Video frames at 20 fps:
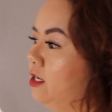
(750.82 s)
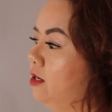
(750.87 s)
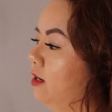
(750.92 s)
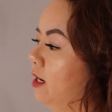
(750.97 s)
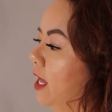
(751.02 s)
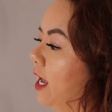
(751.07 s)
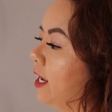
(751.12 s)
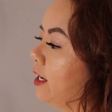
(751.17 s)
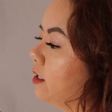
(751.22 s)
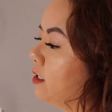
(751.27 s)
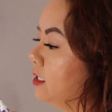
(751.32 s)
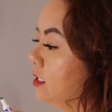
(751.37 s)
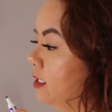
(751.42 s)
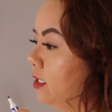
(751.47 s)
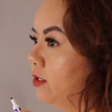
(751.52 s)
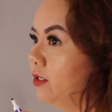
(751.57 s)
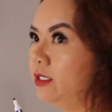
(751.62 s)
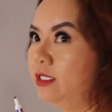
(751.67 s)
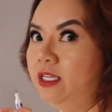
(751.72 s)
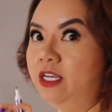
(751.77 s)
you're like,
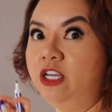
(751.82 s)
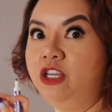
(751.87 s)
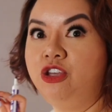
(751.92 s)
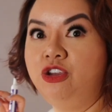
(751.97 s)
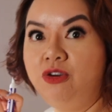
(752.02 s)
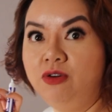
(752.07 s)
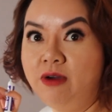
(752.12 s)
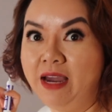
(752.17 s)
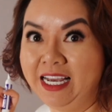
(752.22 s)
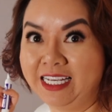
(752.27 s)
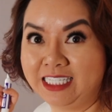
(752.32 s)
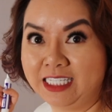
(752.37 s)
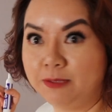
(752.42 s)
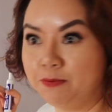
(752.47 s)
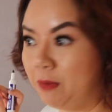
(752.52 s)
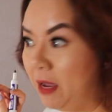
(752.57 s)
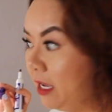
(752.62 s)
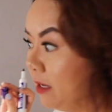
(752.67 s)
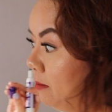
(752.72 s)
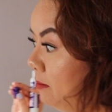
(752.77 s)
seriously, you
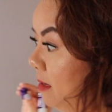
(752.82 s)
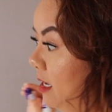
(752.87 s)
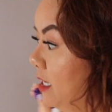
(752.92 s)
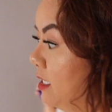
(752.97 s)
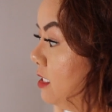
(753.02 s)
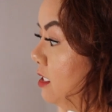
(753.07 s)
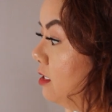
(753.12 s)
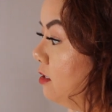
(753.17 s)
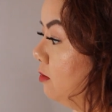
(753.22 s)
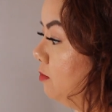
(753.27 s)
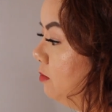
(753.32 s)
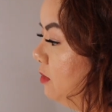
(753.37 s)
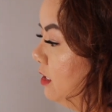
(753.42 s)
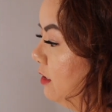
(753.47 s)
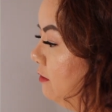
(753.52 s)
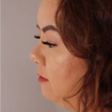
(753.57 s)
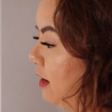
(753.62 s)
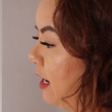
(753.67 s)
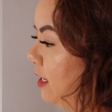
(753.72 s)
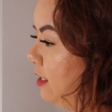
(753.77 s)
expect me to
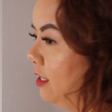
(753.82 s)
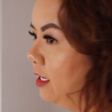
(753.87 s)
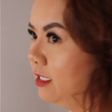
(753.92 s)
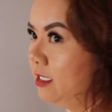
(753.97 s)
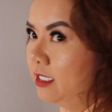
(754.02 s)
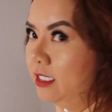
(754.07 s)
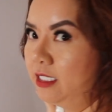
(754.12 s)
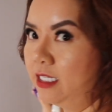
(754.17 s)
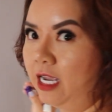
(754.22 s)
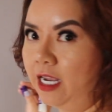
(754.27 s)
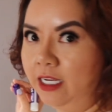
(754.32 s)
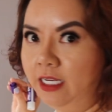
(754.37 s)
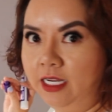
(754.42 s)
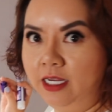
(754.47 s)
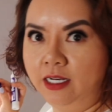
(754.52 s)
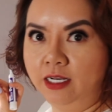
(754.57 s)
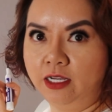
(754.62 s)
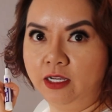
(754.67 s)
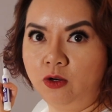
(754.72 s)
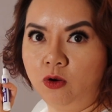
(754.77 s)
divide this
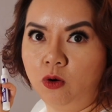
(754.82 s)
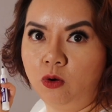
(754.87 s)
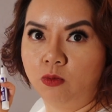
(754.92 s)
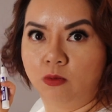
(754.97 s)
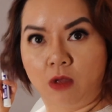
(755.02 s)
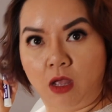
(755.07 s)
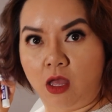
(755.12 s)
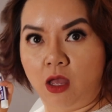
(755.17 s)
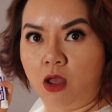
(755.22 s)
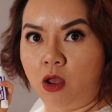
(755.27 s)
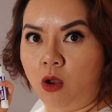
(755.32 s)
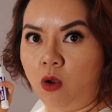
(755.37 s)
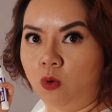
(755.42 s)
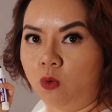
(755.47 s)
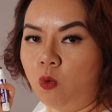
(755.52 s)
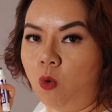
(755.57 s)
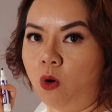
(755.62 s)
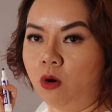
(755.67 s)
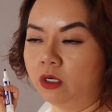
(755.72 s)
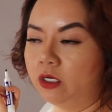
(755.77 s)
tiny little
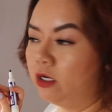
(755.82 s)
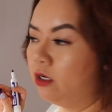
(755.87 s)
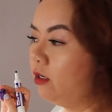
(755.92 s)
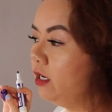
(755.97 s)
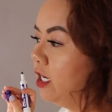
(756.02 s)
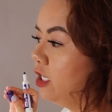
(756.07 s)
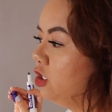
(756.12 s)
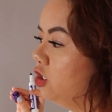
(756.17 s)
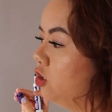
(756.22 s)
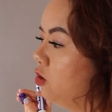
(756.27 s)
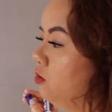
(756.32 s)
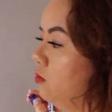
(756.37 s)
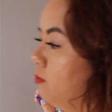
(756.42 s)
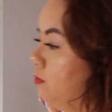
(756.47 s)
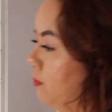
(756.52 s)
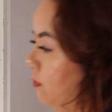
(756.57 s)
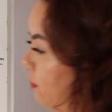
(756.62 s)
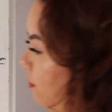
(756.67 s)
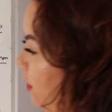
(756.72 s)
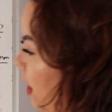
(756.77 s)
quarter into
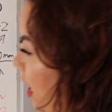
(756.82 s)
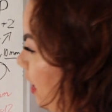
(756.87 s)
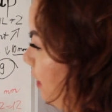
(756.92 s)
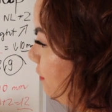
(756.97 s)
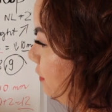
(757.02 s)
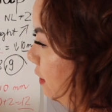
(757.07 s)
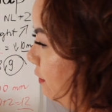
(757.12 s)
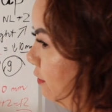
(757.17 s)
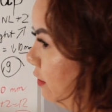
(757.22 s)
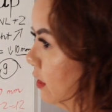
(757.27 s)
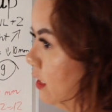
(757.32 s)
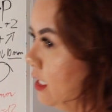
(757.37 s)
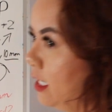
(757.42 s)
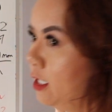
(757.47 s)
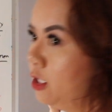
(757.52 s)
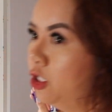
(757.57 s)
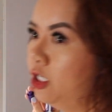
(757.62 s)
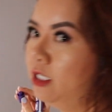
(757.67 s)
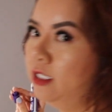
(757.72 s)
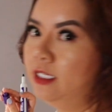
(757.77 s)
5 different
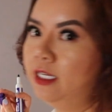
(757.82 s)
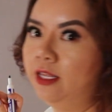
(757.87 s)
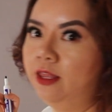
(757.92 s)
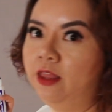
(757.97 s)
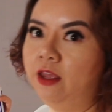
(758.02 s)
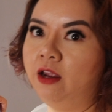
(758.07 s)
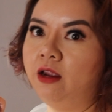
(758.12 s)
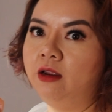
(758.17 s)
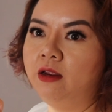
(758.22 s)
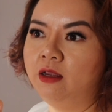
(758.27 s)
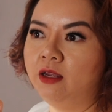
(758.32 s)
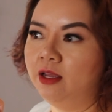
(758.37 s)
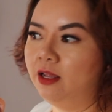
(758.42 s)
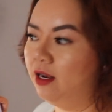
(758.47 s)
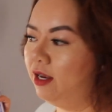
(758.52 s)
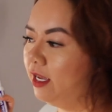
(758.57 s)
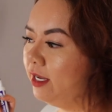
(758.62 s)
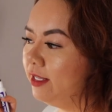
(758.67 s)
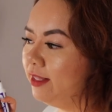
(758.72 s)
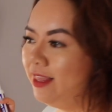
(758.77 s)
sections in there?
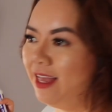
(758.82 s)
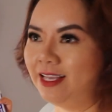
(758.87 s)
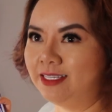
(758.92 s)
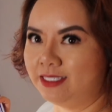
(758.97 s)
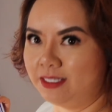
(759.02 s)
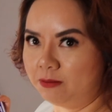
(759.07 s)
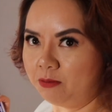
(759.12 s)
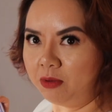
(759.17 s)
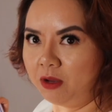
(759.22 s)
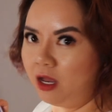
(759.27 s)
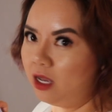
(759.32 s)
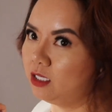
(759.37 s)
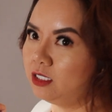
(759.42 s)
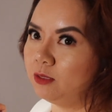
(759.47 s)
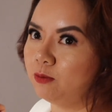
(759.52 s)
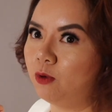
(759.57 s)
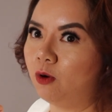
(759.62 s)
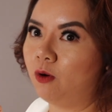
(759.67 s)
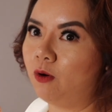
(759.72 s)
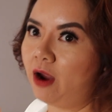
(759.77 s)
Like, that's
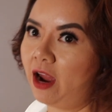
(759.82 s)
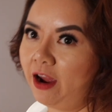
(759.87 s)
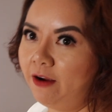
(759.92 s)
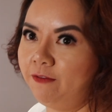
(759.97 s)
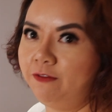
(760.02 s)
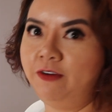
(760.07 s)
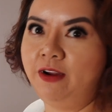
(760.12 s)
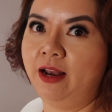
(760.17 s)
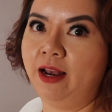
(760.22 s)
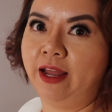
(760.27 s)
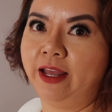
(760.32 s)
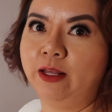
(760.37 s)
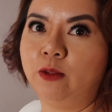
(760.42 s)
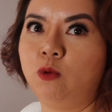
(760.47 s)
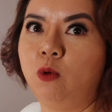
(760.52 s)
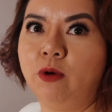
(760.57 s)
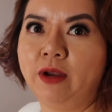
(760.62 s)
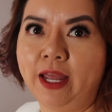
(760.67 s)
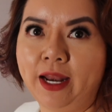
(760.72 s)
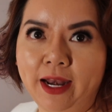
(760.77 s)
impossible. Every length
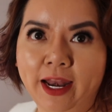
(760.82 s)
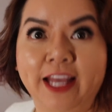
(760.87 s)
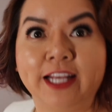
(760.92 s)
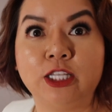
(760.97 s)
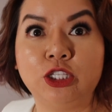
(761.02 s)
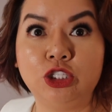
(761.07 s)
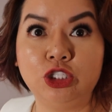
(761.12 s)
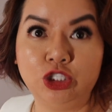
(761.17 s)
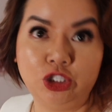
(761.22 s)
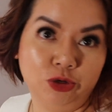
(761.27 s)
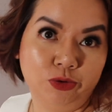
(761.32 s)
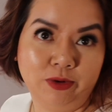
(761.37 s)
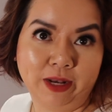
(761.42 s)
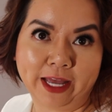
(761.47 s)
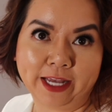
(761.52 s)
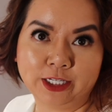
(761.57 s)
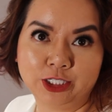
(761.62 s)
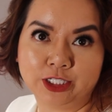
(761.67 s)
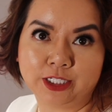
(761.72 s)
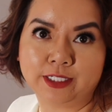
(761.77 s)
will get like 2
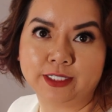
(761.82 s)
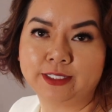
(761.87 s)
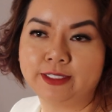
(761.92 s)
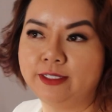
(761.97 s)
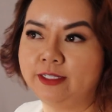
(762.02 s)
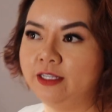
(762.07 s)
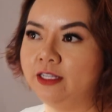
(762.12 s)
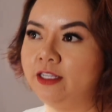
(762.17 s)
lashes,